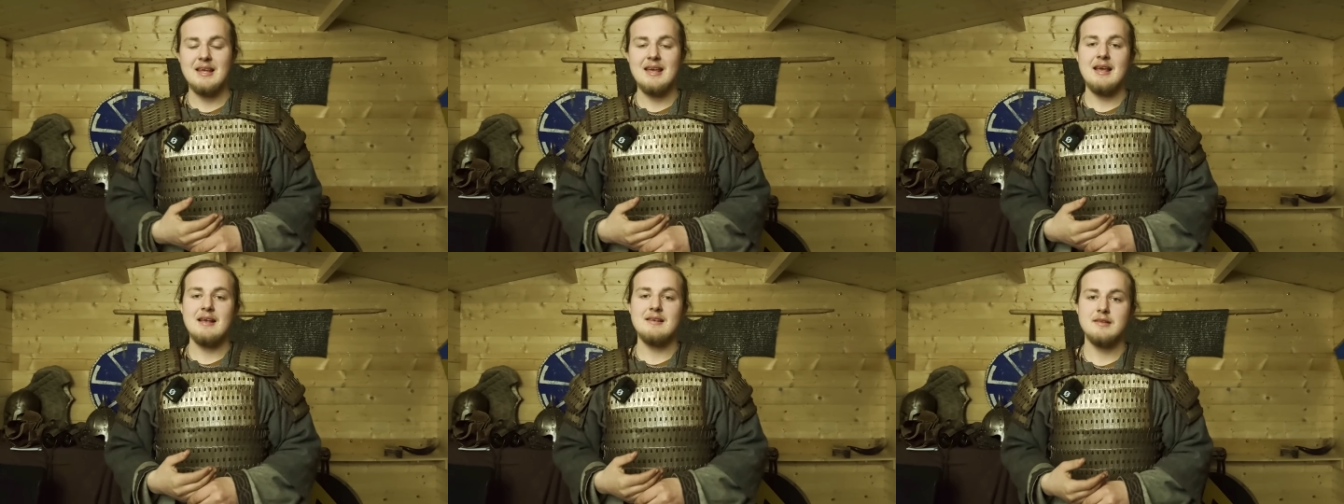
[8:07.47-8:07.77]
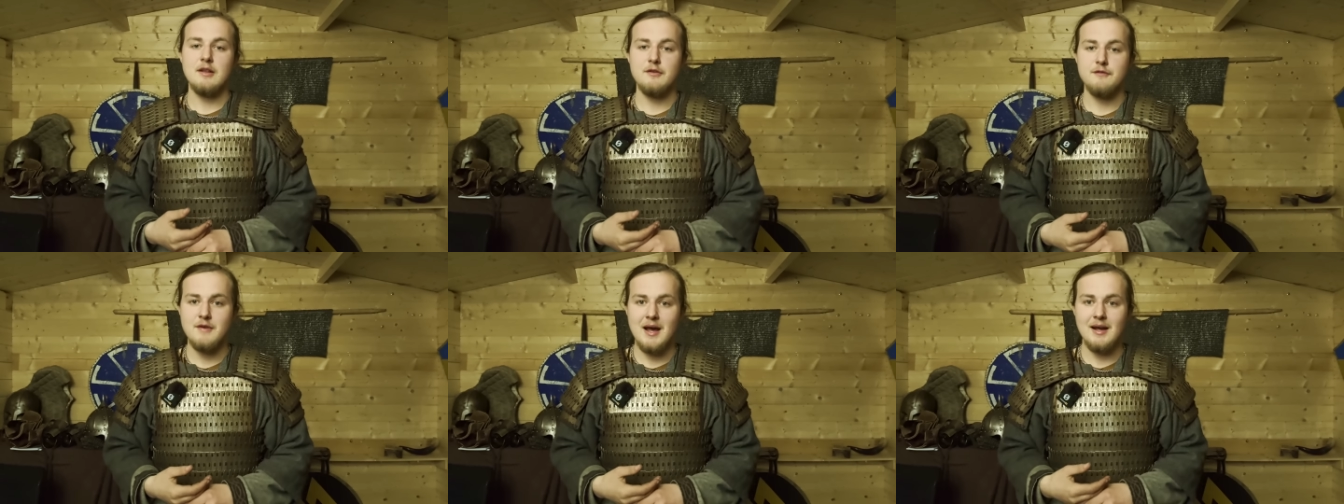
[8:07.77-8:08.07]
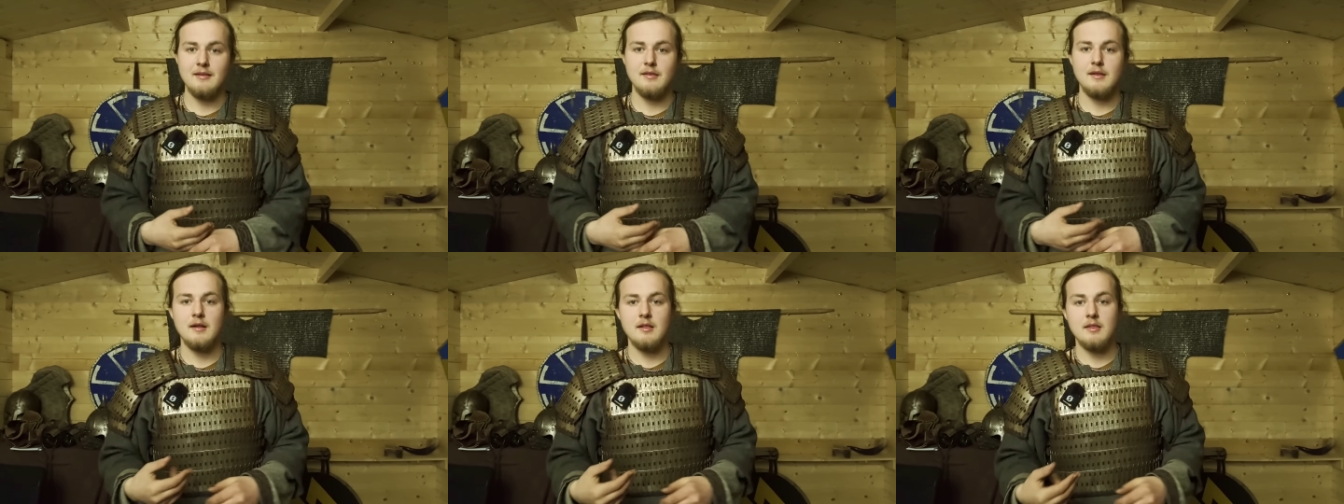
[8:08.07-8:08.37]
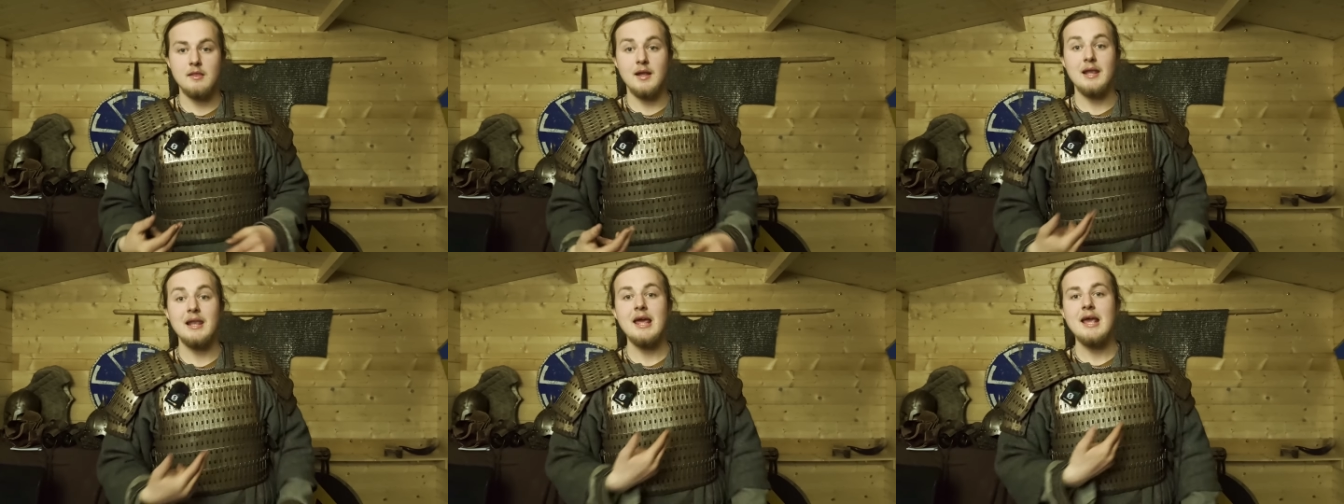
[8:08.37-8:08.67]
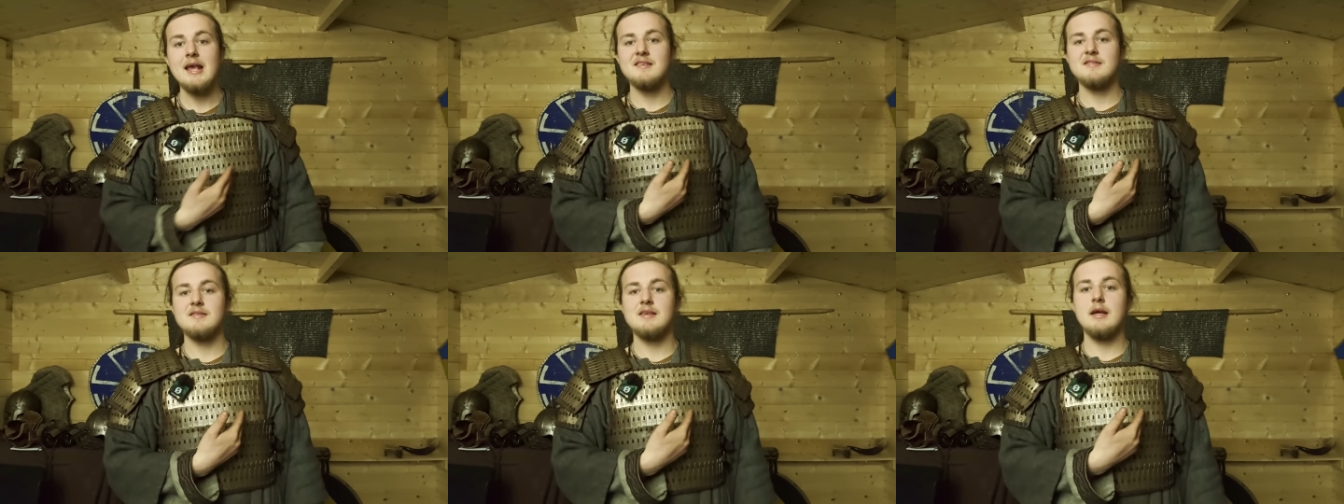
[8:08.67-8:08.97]
is the fact that the
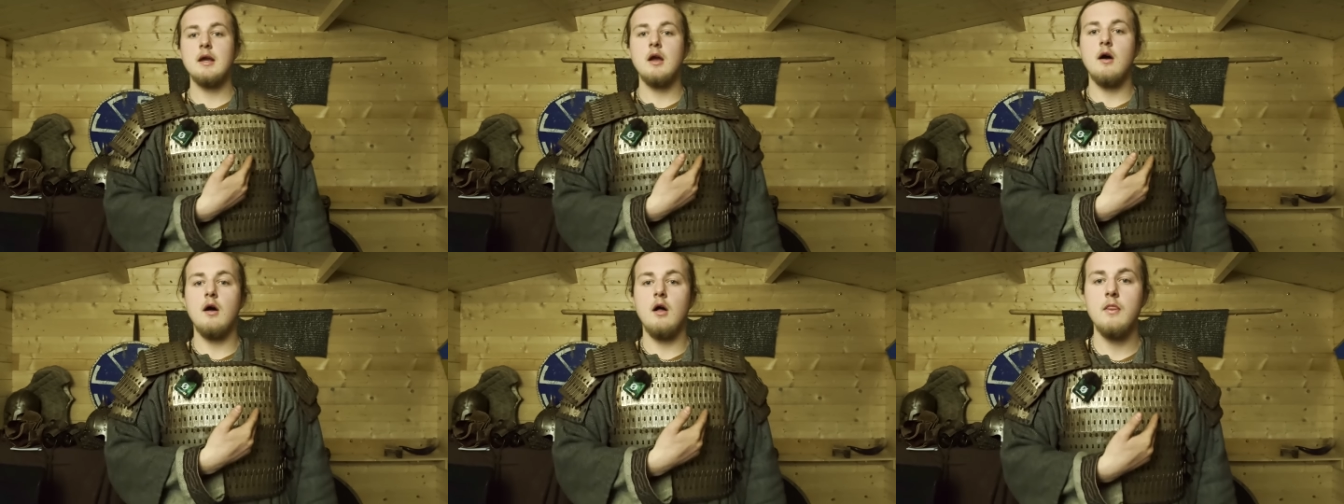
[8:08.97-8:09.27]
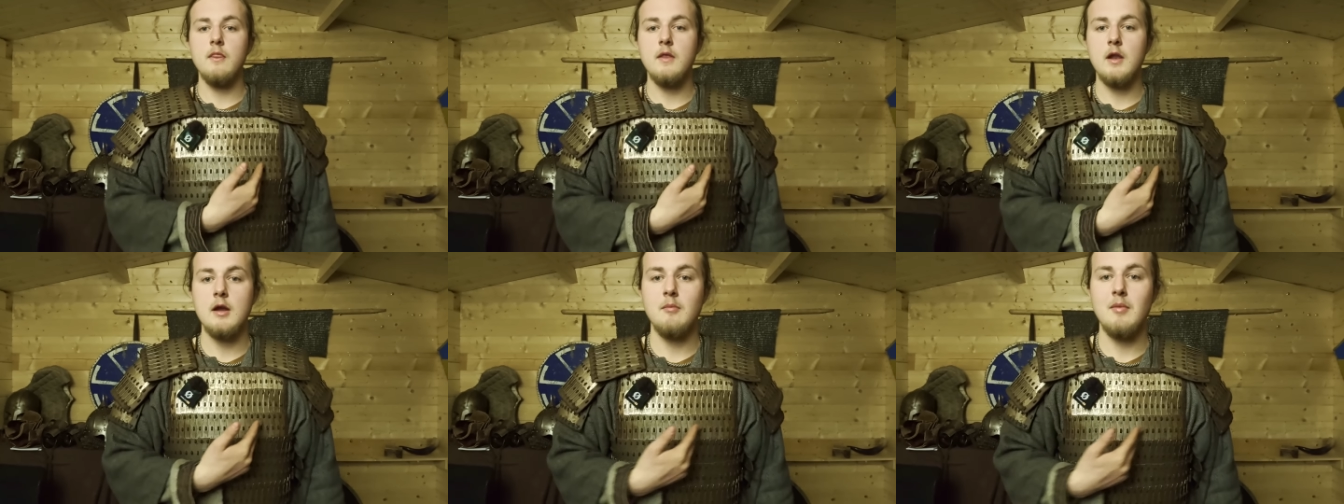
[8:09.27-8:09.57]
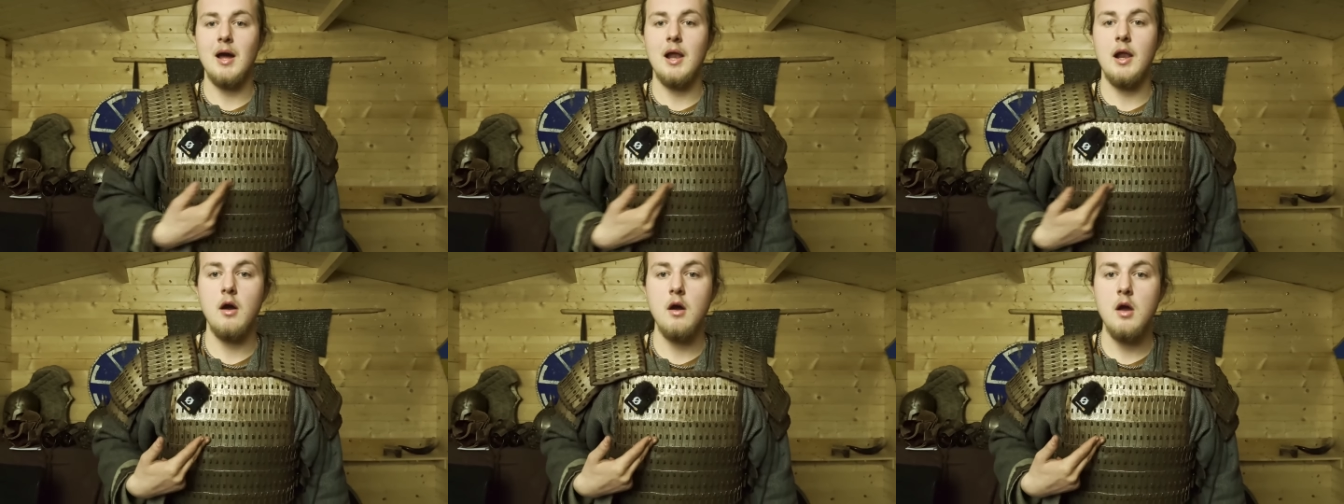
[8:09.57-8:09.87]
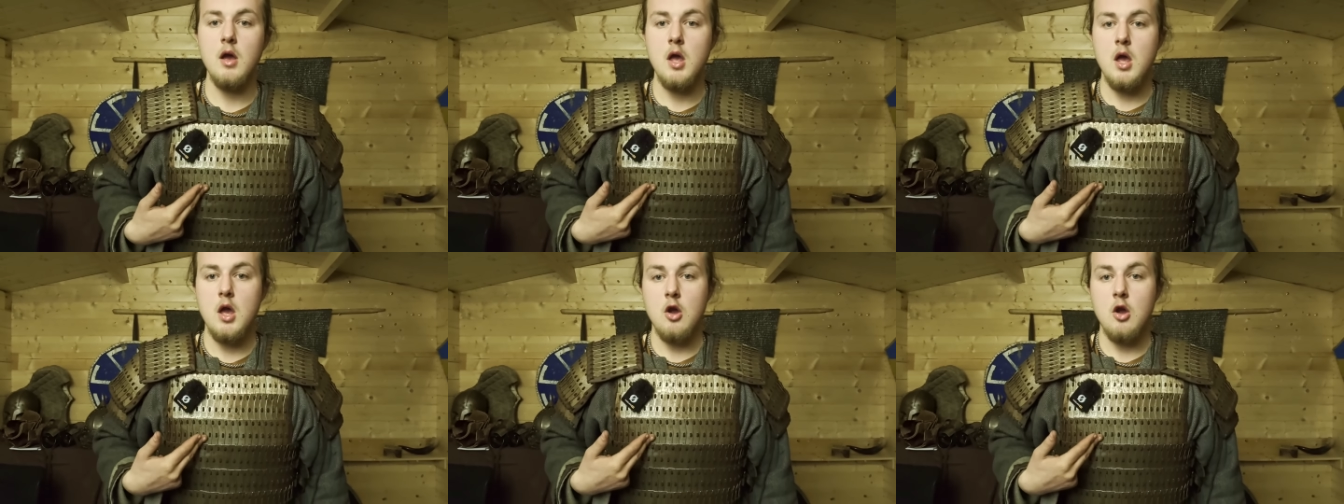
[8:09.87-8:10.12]
lacing on the lamellar,